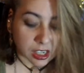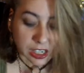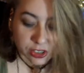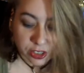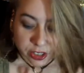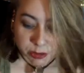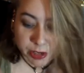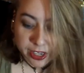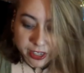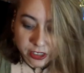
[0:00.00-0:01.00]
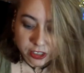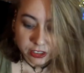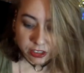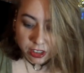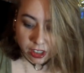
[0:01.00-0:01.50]
I shortened my
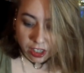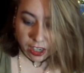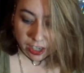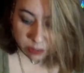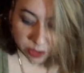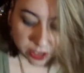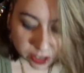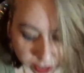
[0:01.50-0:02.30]
halo and with